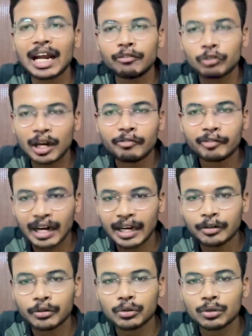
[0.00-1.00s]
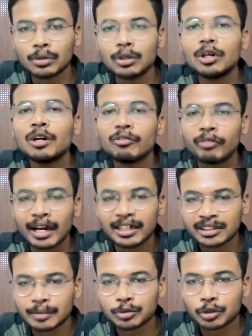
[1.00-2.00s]
I would have tried to
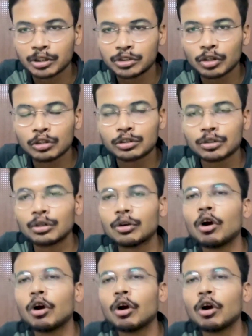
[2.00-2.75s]
find some switch also.